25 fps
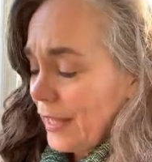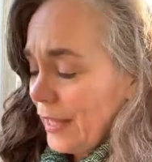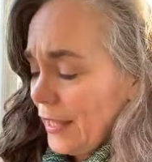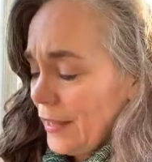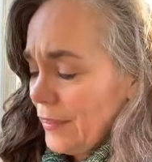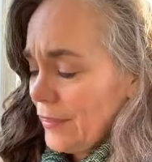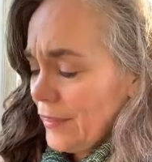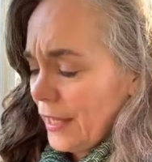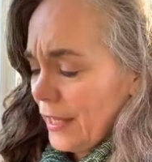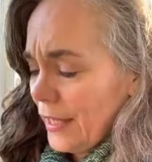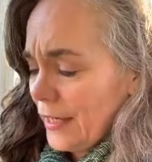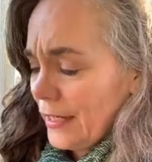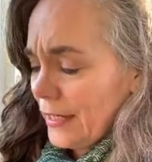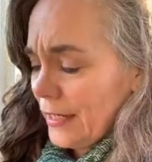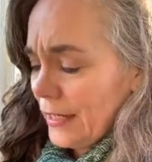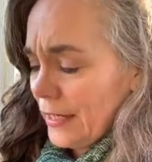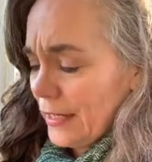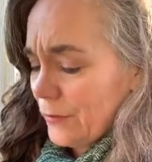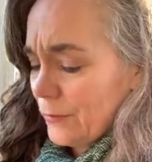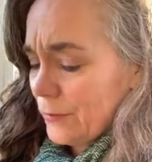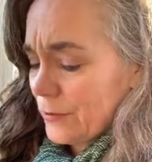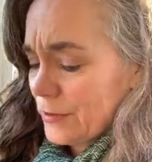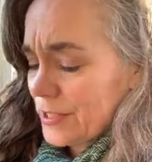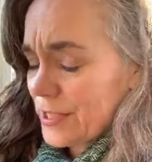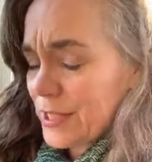
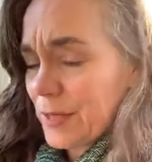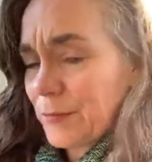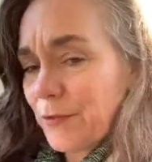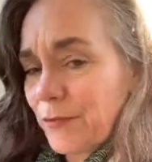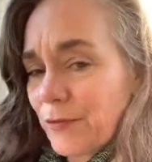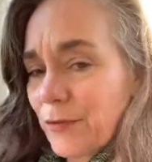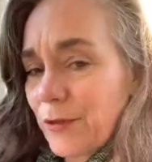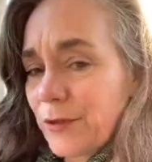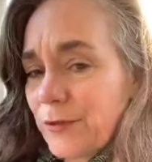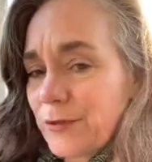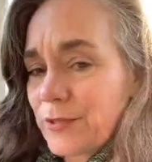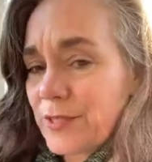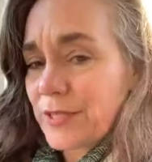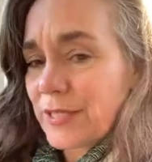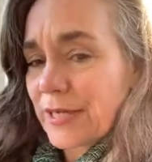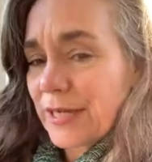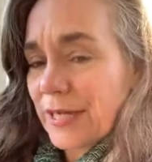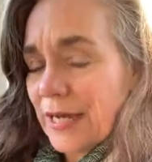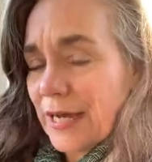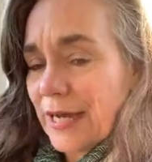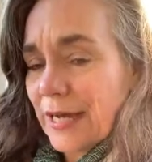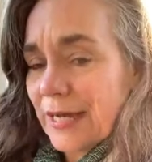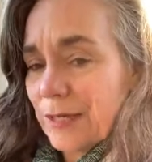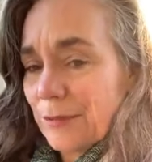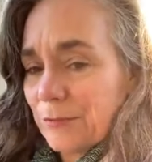that some of those
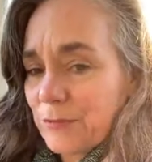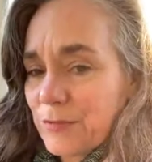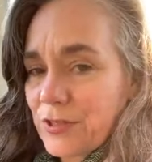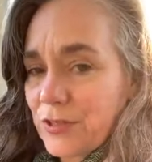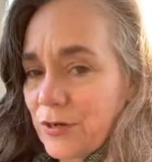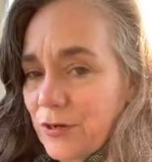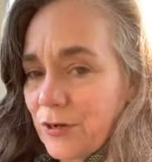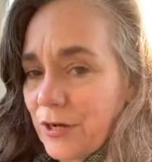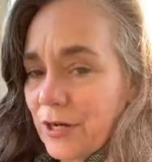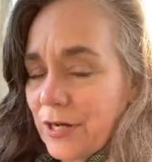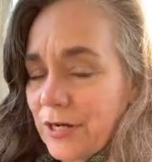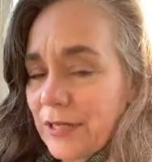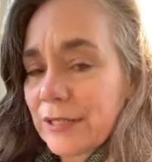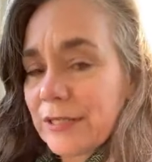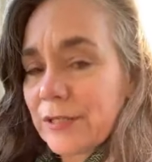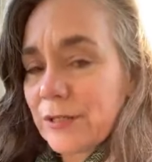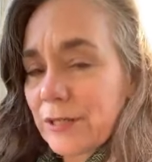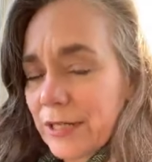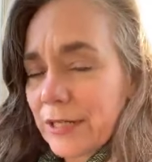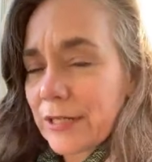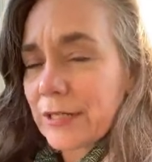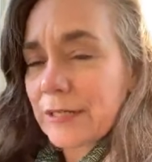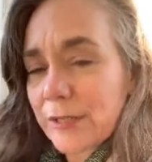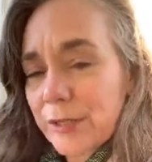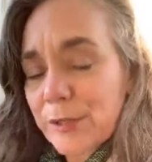items are
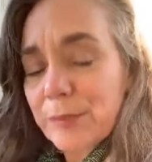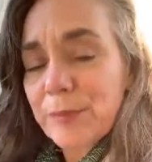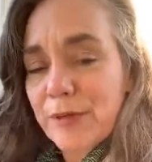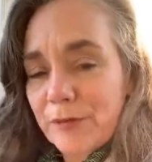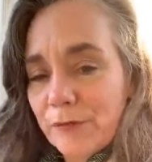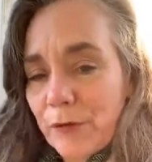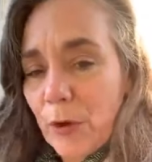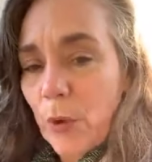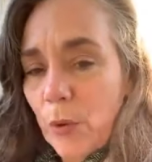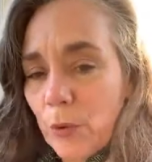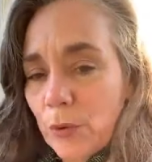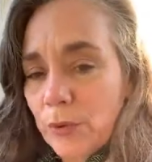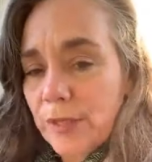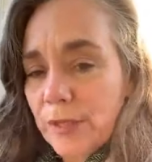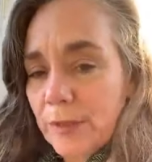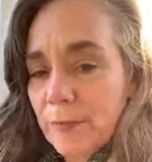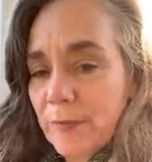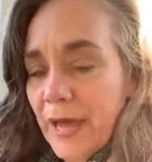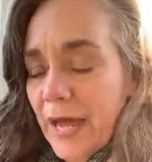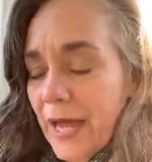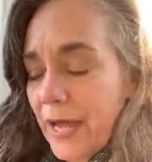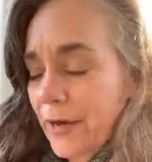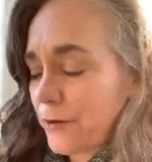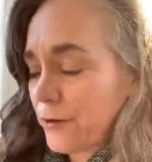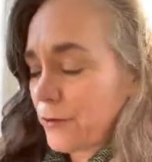in a little bit of a holding
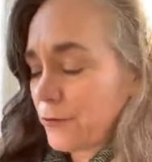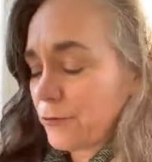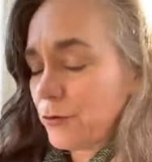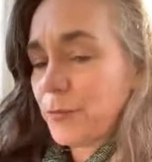pattern.